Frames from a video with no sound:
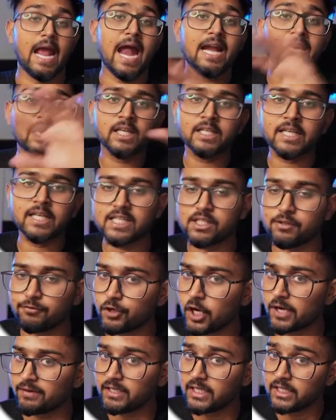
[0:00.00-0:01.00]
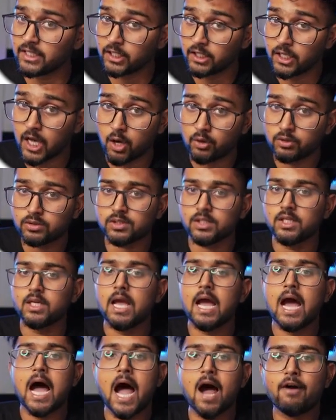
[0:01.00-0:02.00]
And in case if you have any other doubts,
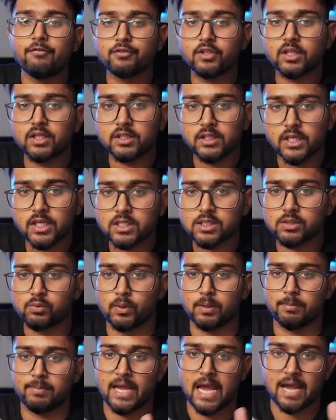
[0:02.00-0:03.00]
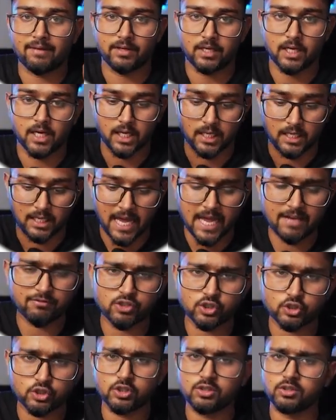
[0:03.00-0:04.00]
after this, we'll be having our live
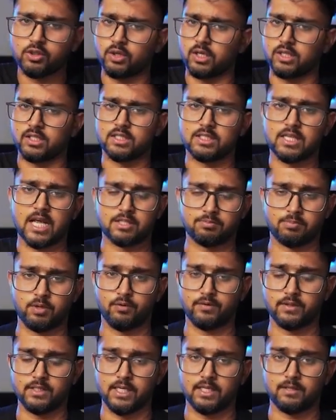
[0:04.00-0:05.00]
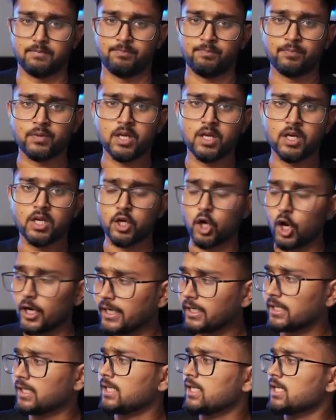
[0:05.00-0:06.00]
session. You can just ask me over there.
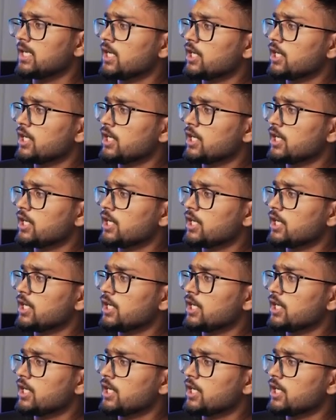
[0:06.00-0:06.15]
Got it?